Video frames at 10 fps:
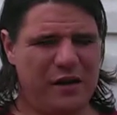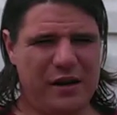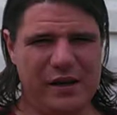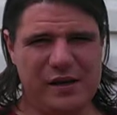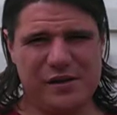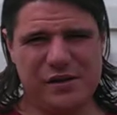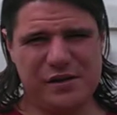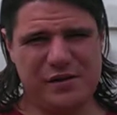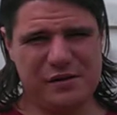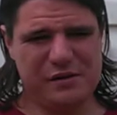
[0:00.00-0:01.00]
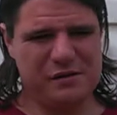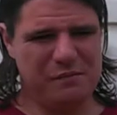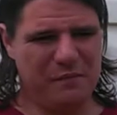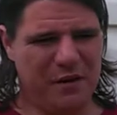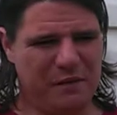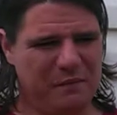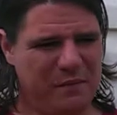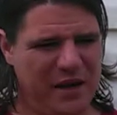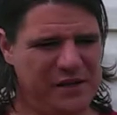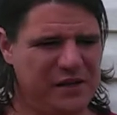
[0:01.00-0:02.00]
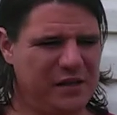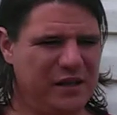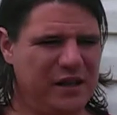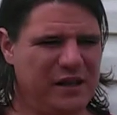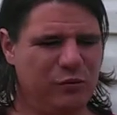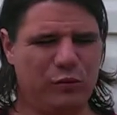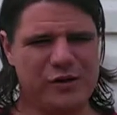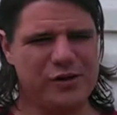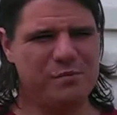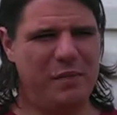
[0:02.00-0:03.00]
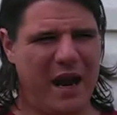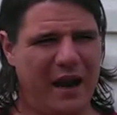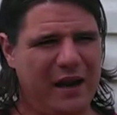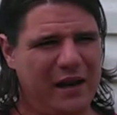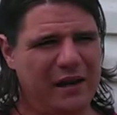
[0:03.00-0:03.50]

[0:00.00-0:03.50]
is basically Russia's back.